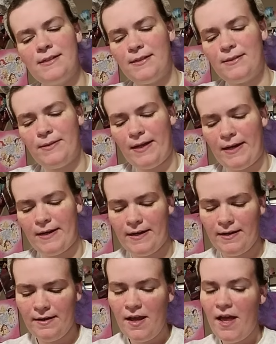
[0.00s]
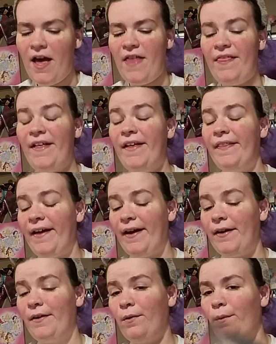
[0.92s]
So that. And then they
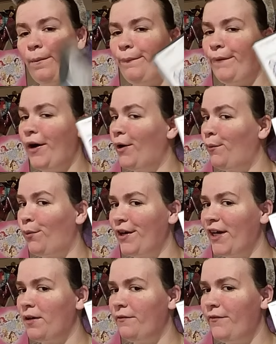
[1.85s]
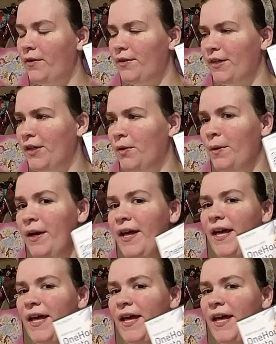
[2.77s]
had one hour photo.